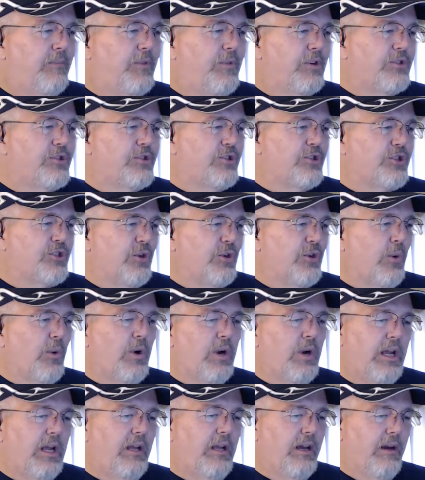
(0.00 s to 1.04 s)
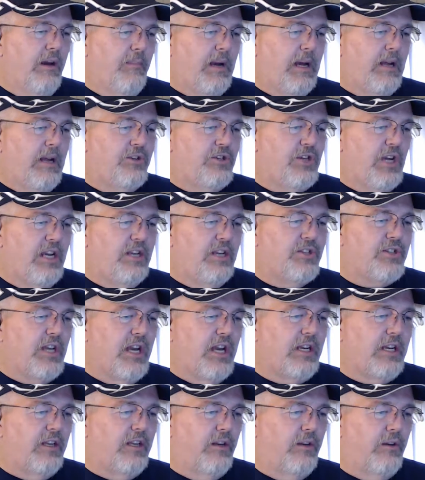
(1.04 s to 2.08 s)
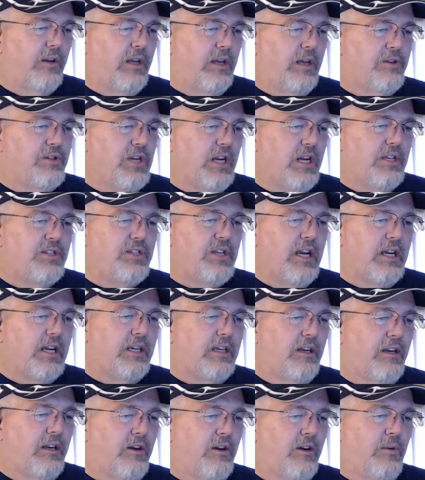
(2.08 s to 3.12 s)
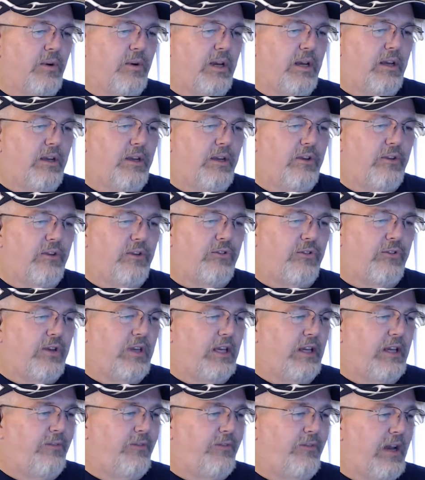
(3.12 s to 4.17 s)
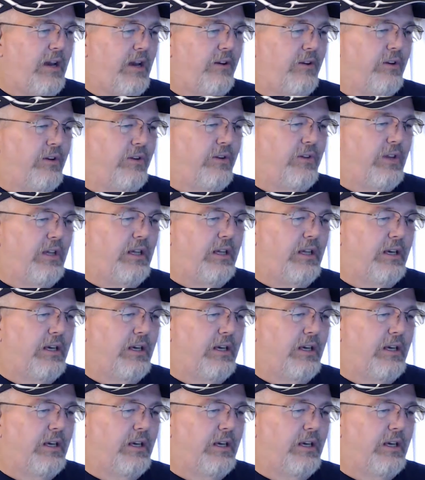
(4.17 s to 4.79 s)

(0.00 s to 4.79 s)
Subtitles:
a story about Jay Sekulow. Now, Jay Sekulow he founded the